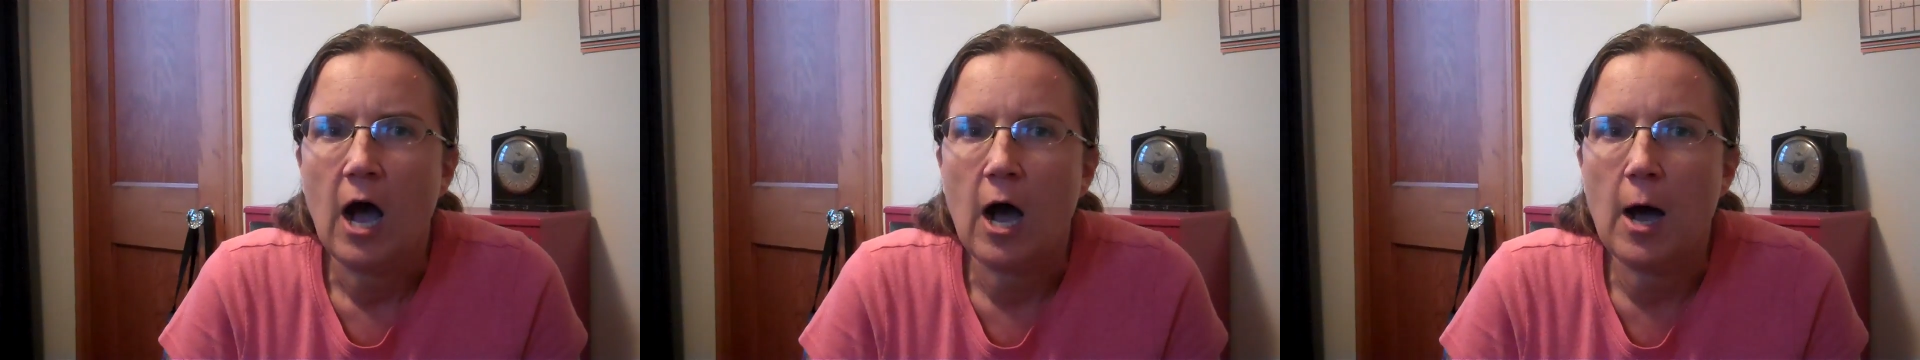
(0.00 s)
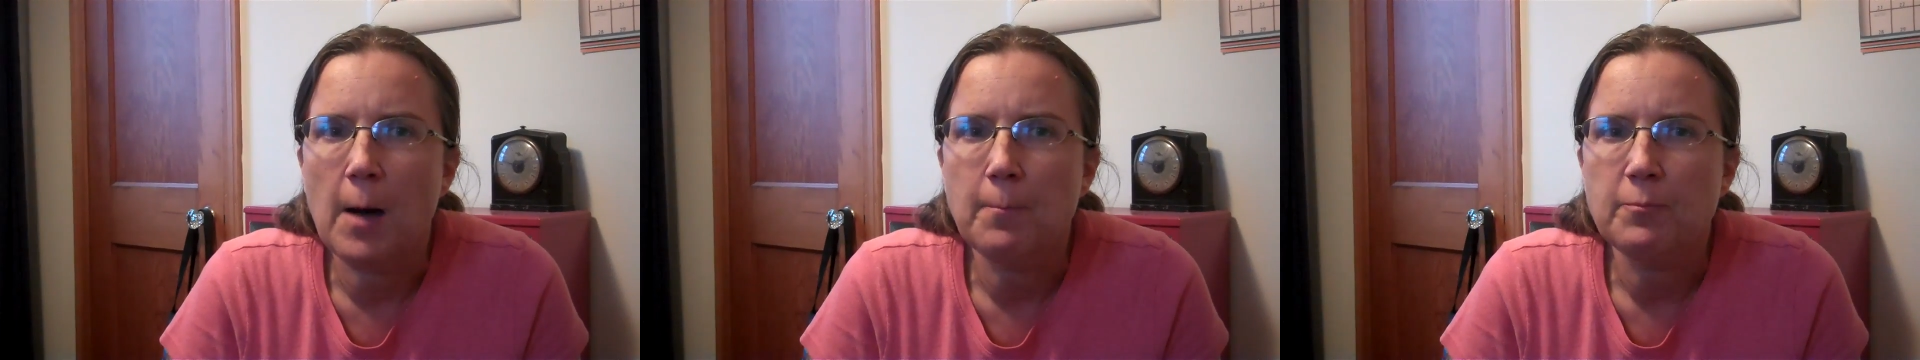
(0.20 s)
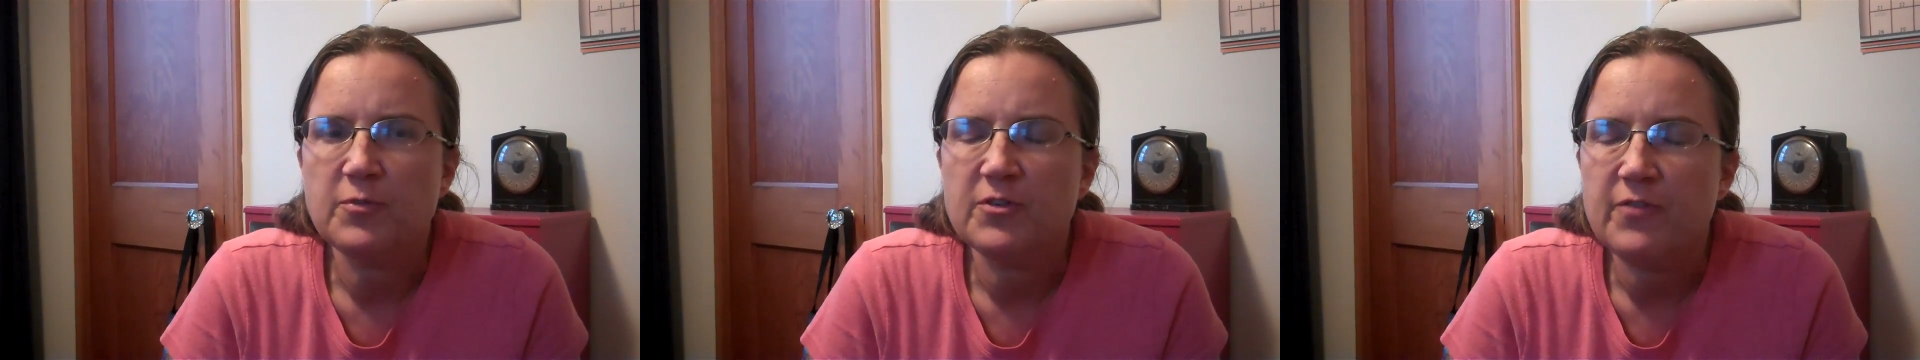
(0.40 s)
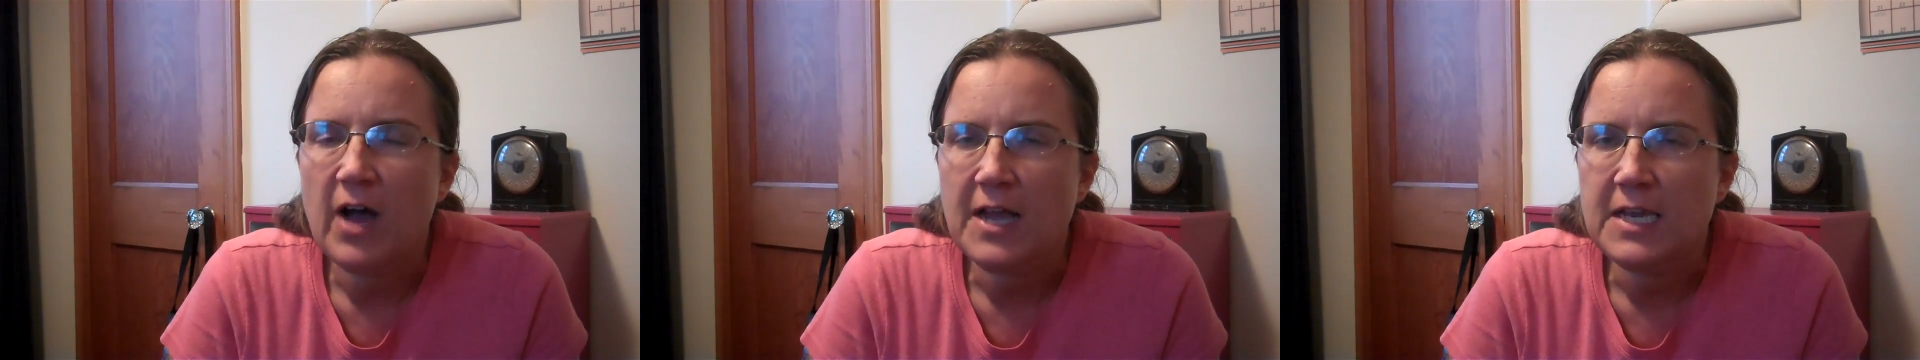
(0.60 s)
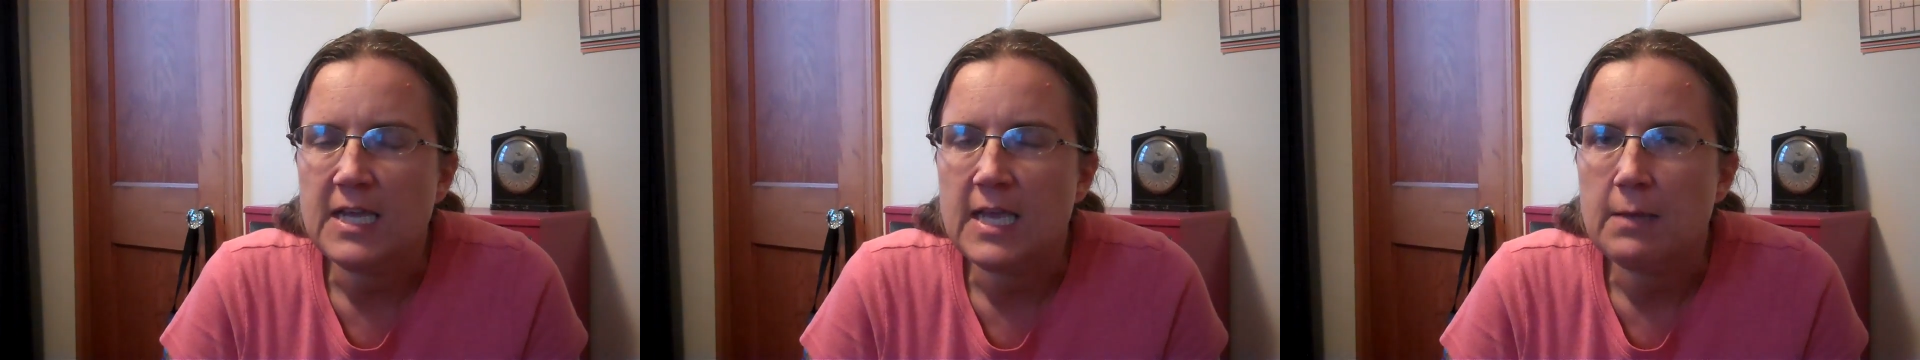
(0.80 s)
Um,
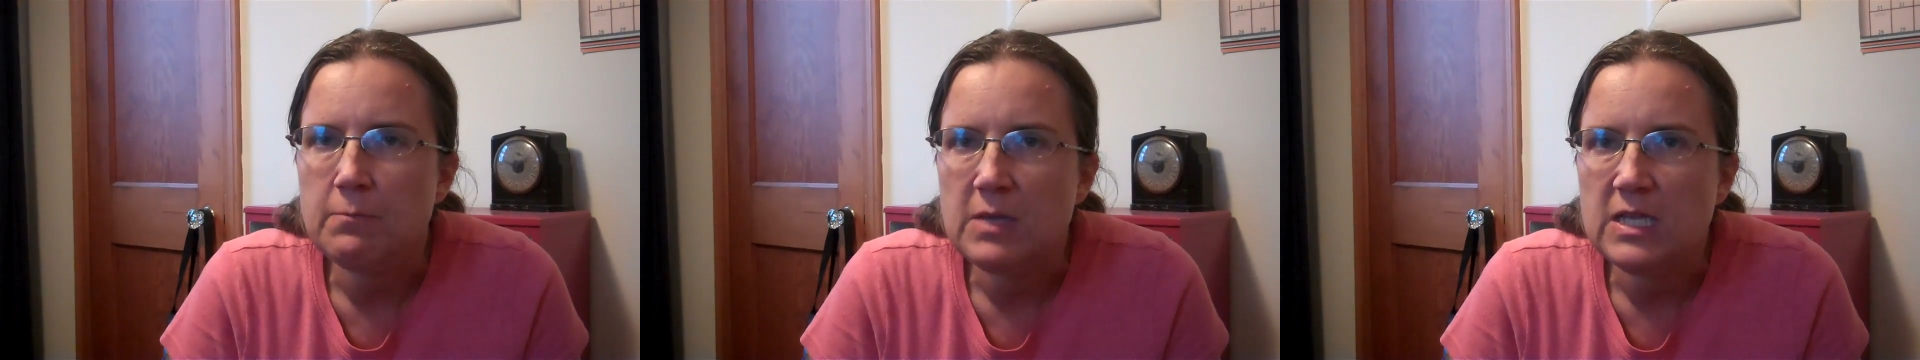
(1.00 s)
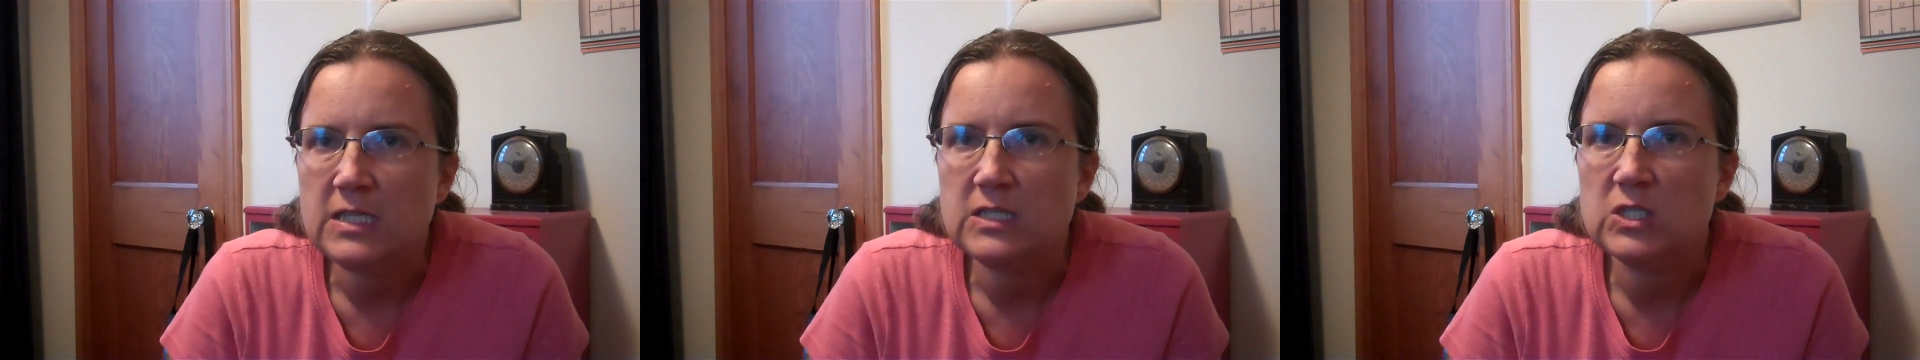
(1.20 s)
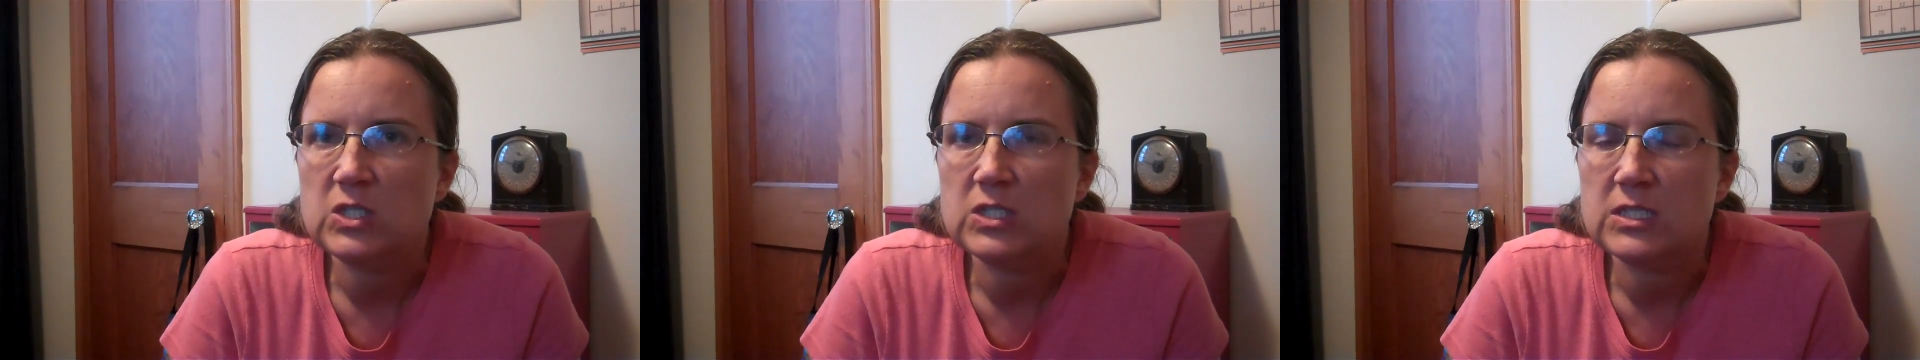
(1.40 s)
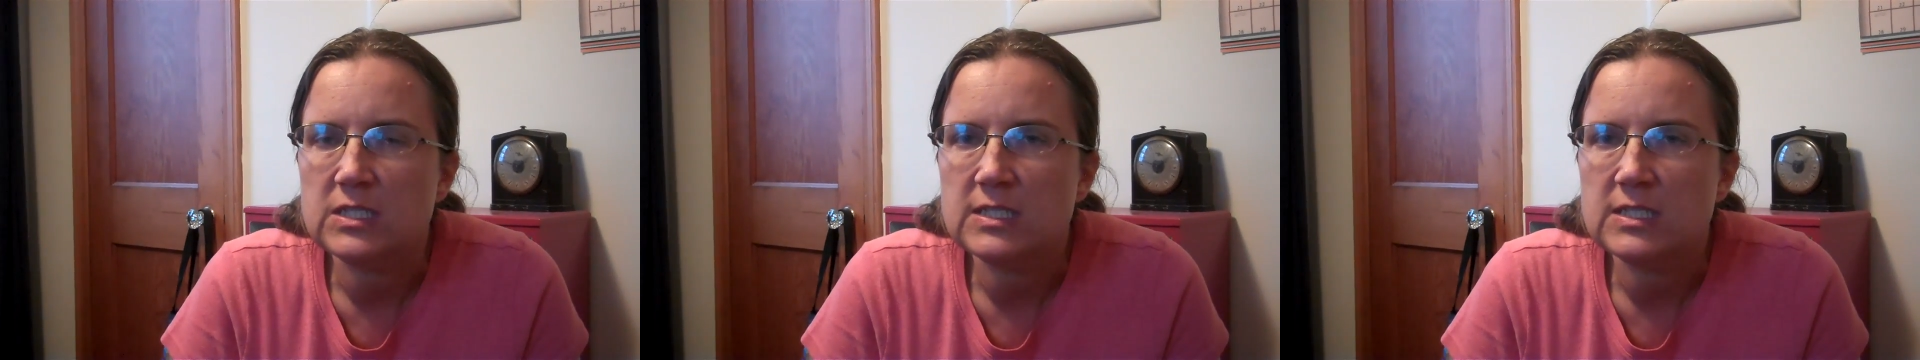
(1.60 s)
providing a means to